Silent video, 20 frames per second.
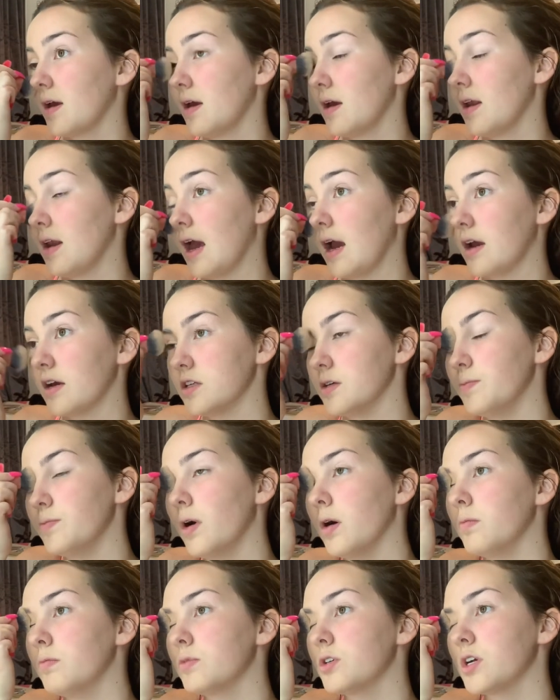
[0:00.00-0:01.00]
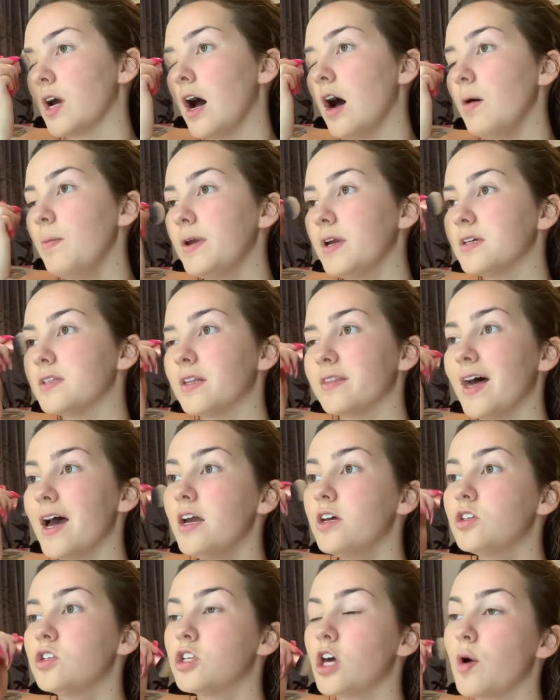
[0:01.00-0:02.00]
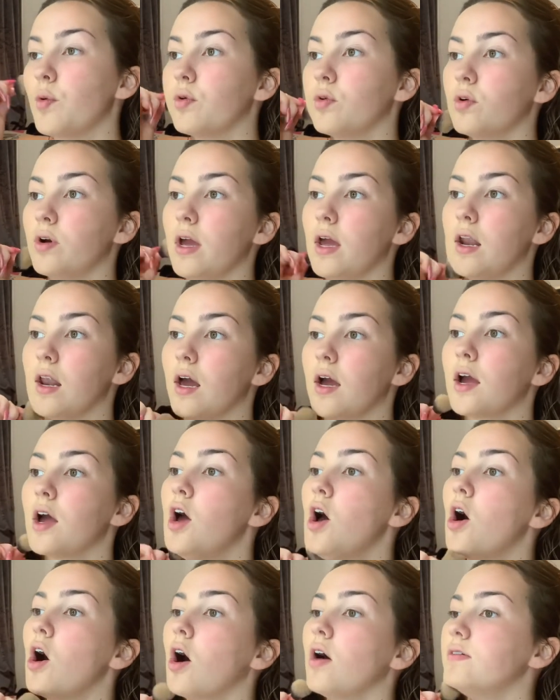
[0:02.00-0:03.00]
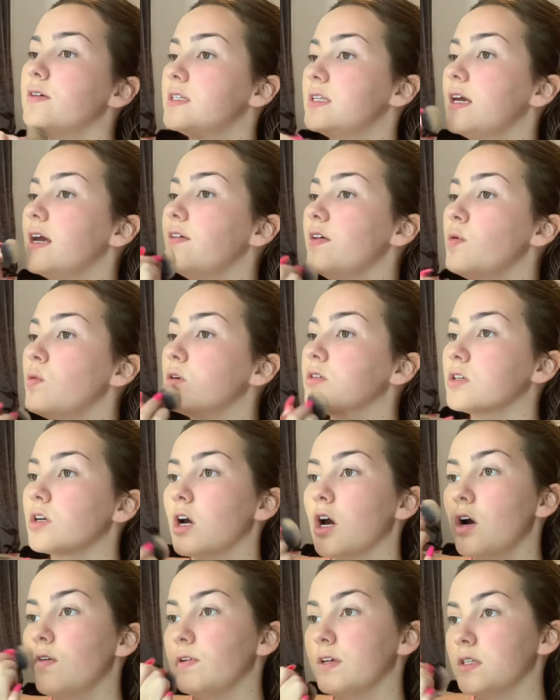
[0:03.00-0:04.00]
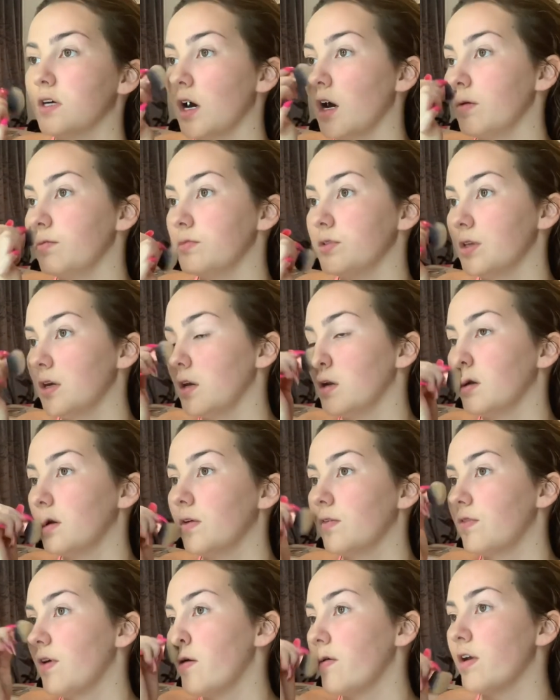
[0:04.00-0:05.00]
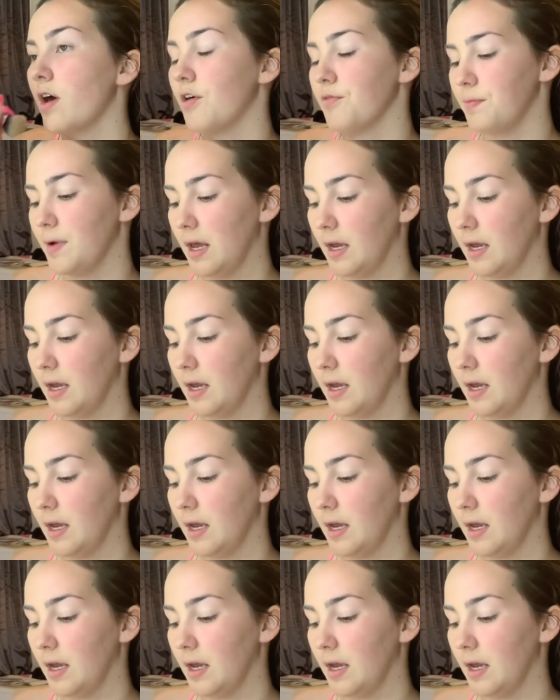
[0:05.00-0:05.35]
like as a bombshell, because that is so annoying. Like, obviously if it wasn't COVID times, then fair enough. But